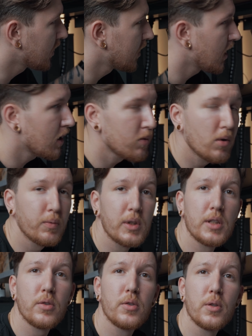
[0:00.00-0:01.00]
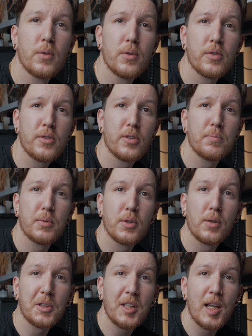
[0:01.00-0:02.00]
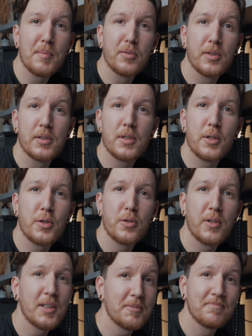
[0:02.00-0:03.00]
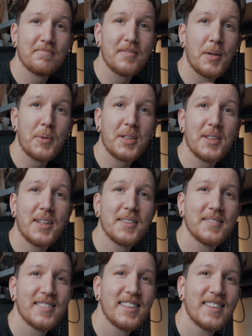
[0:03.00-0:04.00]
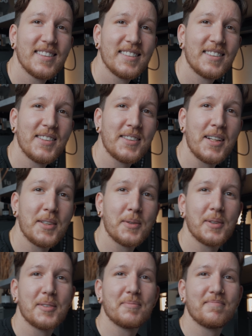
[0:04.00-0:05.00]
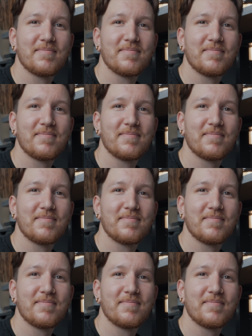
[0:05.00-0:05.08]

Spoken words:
and now all we need to do is just put all the cables into the tray, and we are done. So let's get into it.